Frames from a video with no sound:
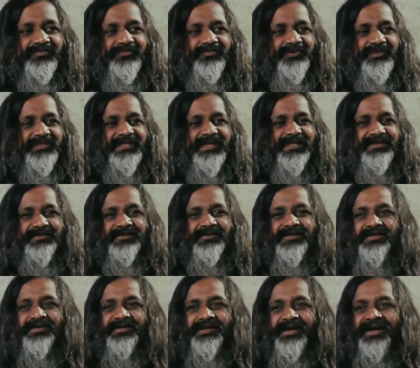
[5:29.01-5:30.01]
with that
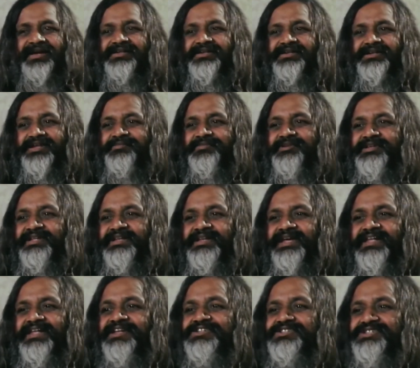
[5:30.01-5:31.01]
unlimited
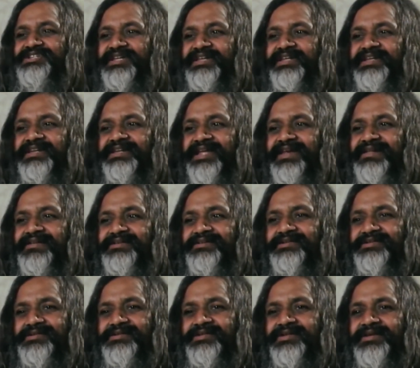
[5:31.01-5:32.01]
energy and
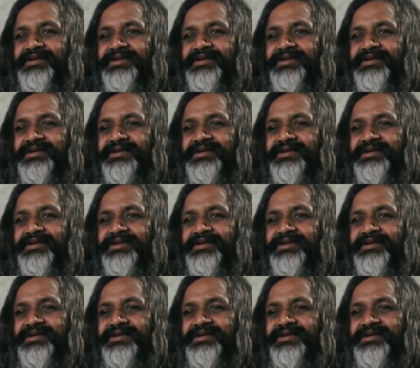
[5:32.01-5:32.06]
intelligence